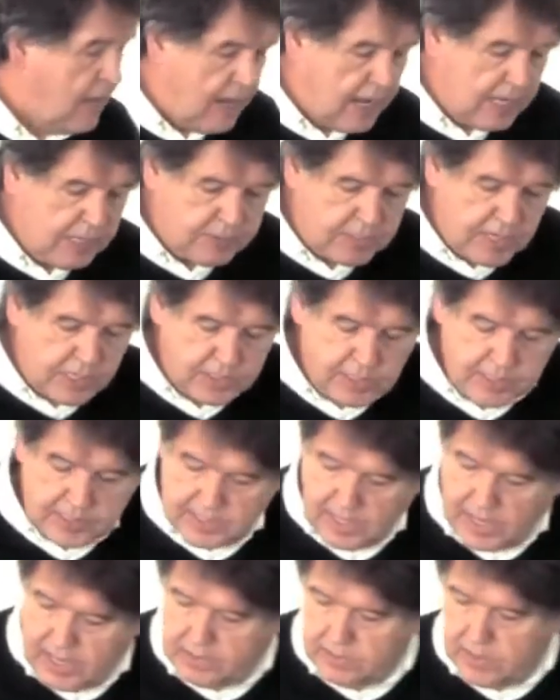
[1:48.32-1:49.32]
And he was actually
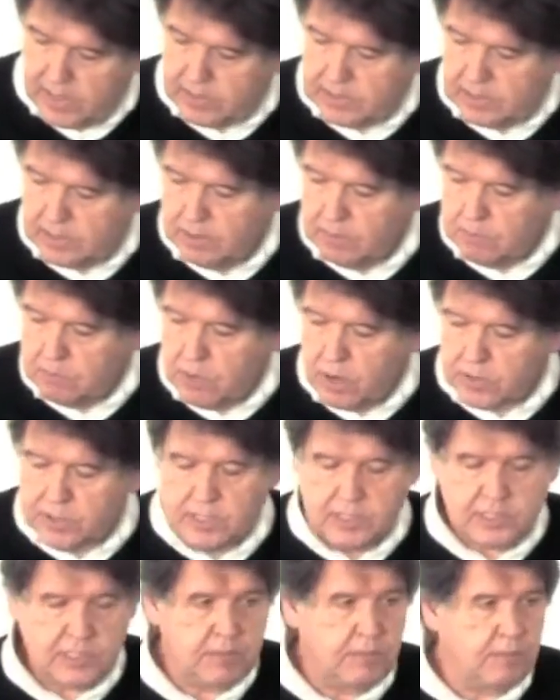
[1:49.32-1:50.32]
saying that
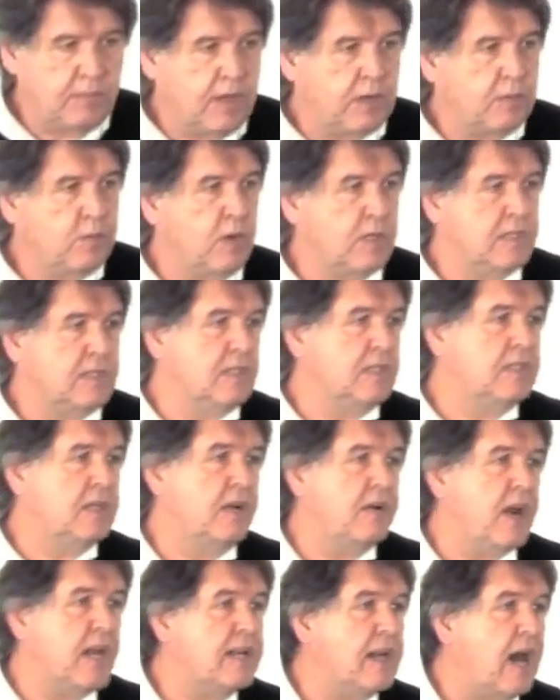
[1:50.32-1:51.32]
modernism, that was this
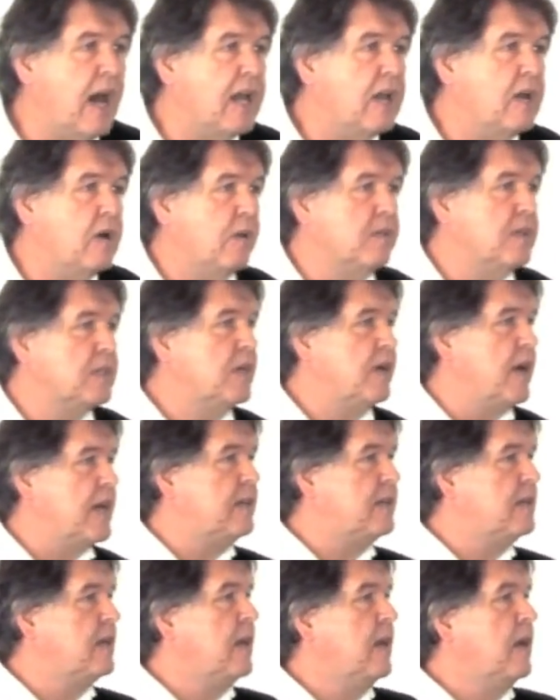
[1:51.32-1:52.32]
great icon, this
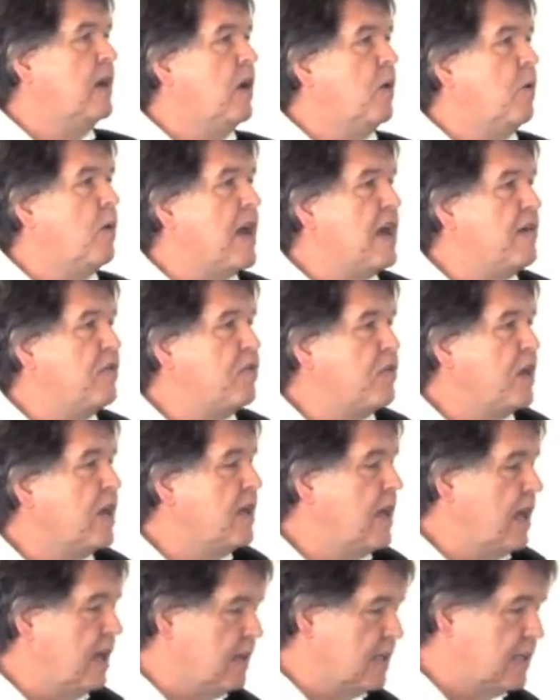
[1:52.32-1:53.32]
great way of
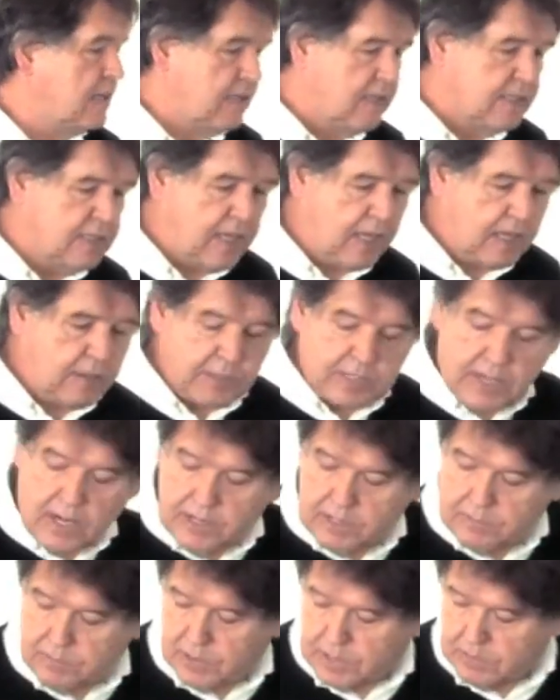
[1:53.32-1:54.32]
thinking, this thing that was
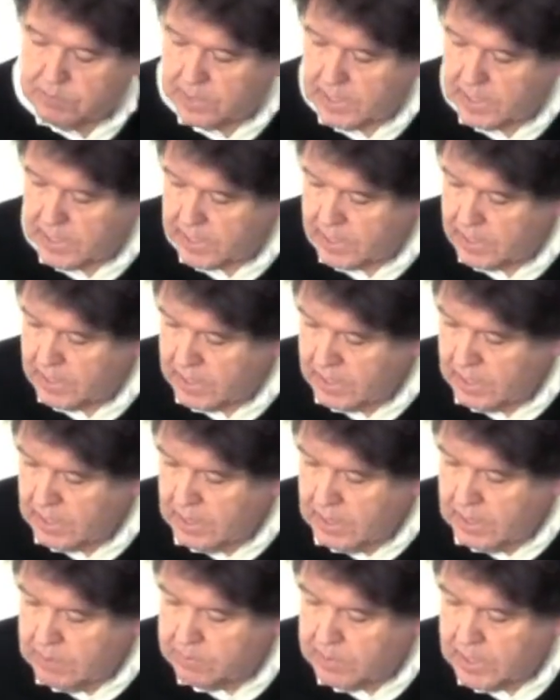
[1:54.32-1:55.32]
underpinned by
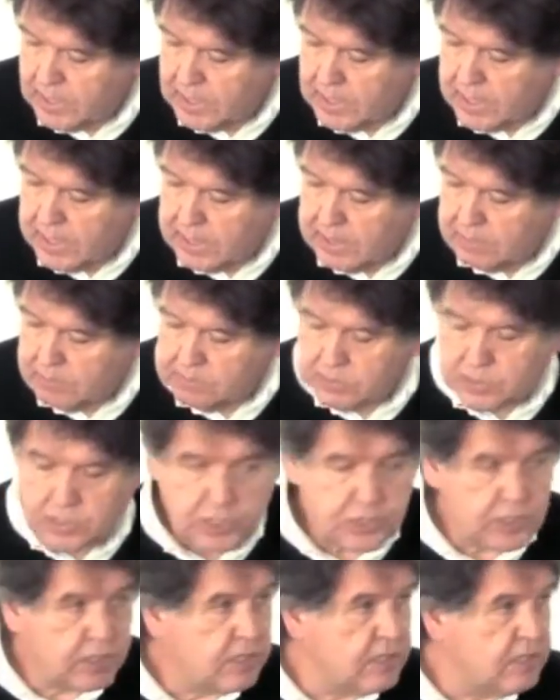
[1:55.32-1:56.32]

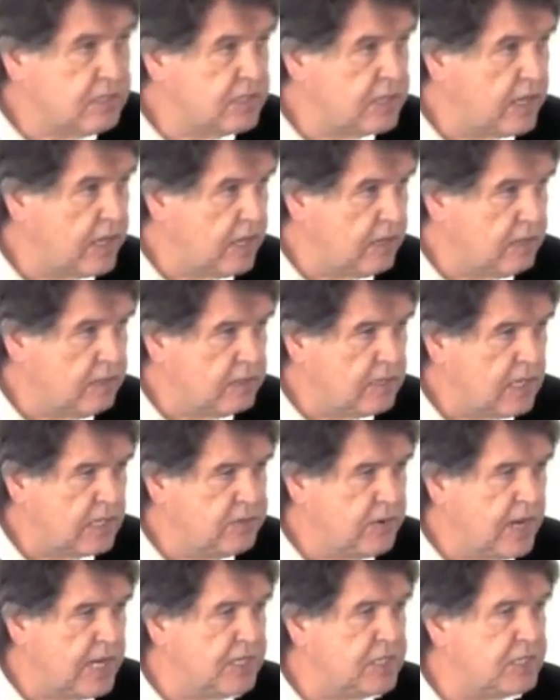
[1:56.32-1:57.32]
social concerns,
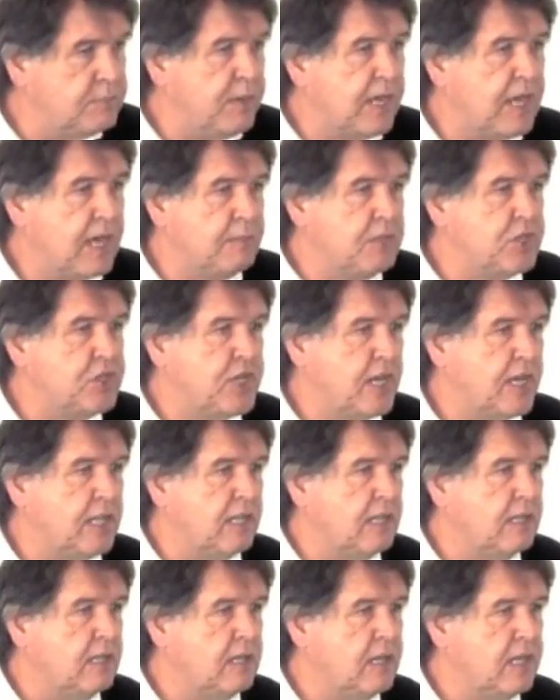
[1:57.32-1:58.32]
has really just become a
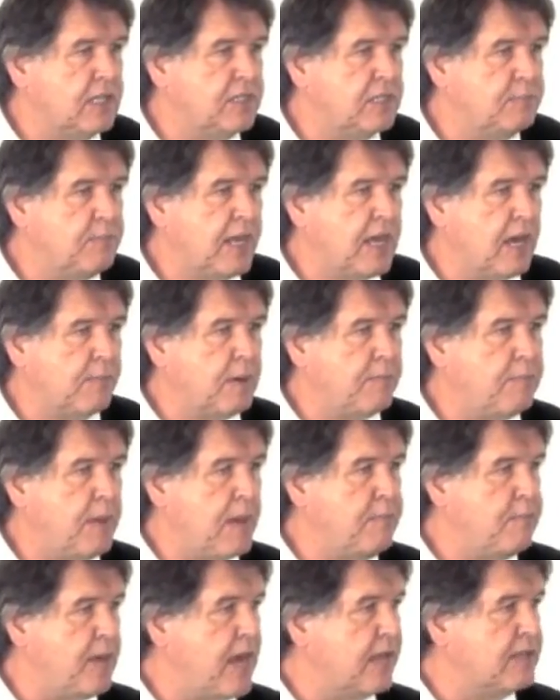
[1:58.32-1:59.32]
shell. It's just become a
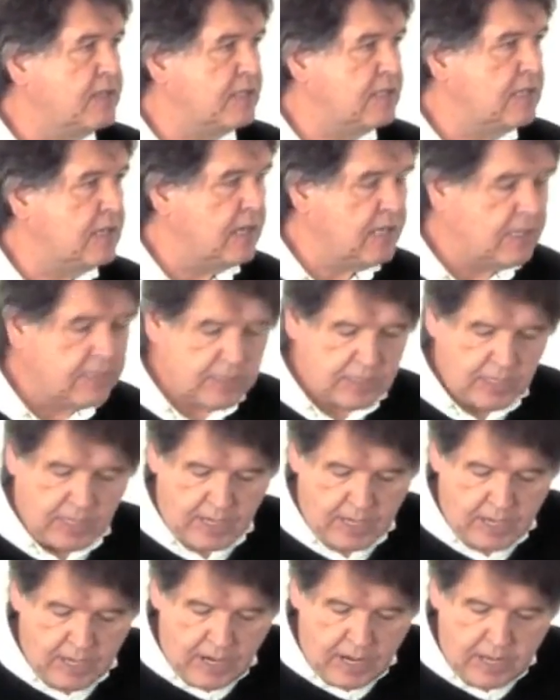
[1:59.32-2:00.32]
paper exercise.
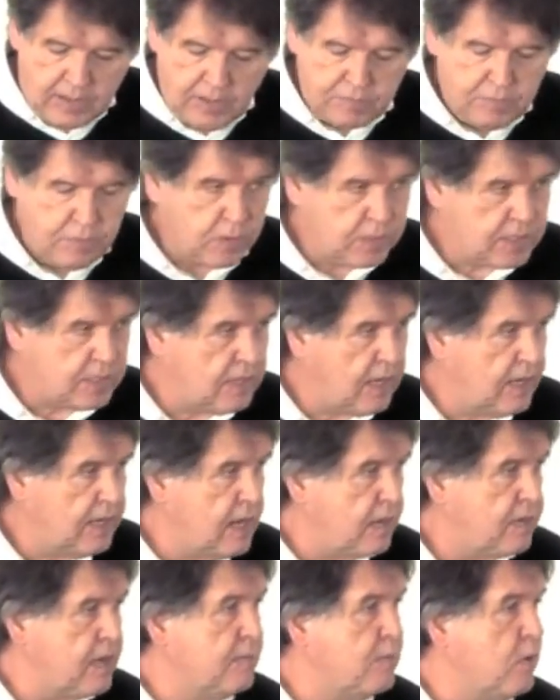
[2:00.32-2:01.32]
And therefore, it's
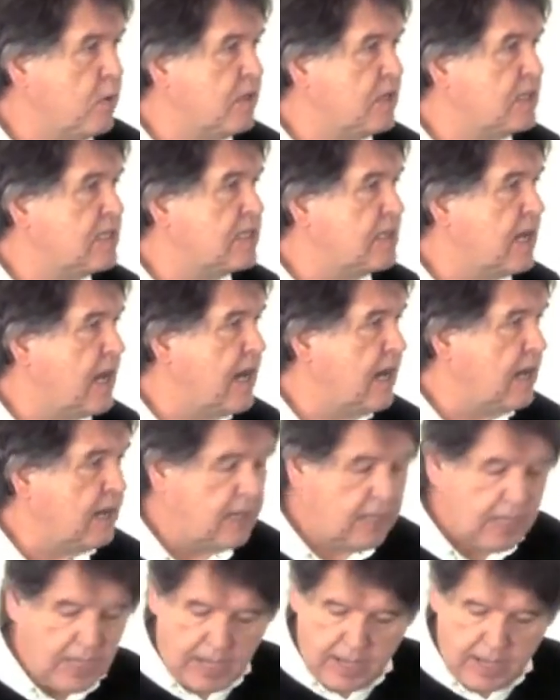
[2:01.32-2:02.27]
nothing more than style.